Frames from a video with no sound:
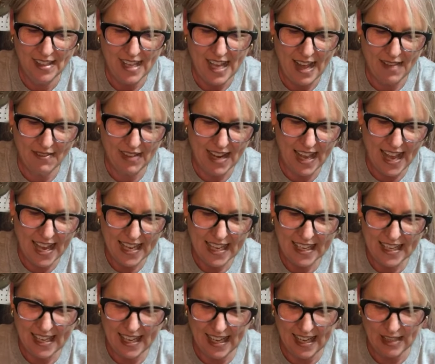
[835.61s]
I'm
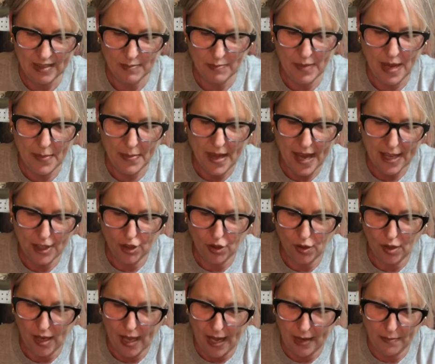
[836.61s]
liking it. Maybe I
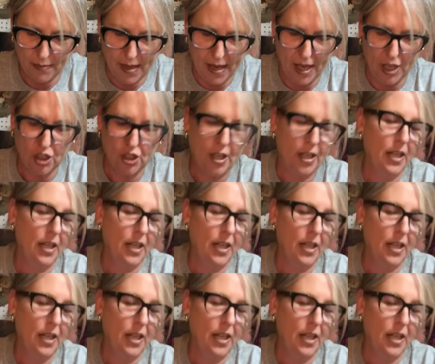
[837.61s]
do like mesh.